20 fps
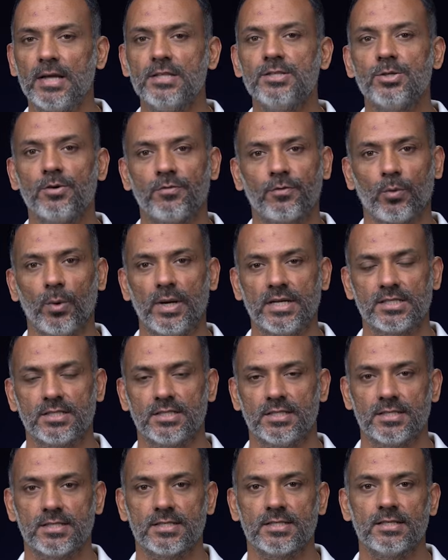a bunch of
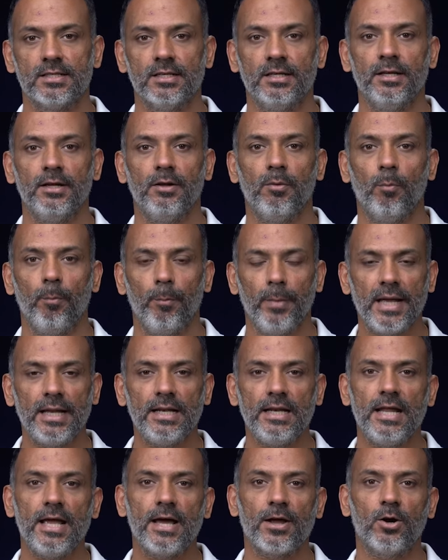questions,
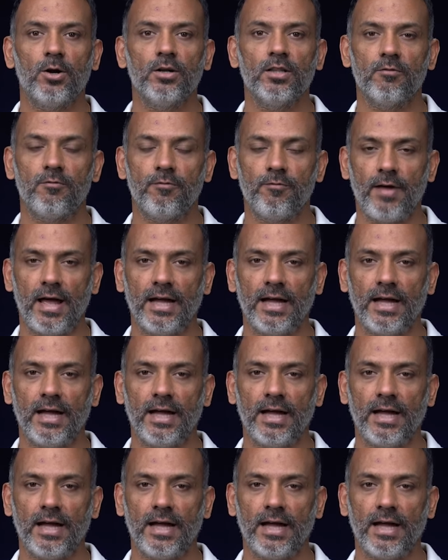mainly around the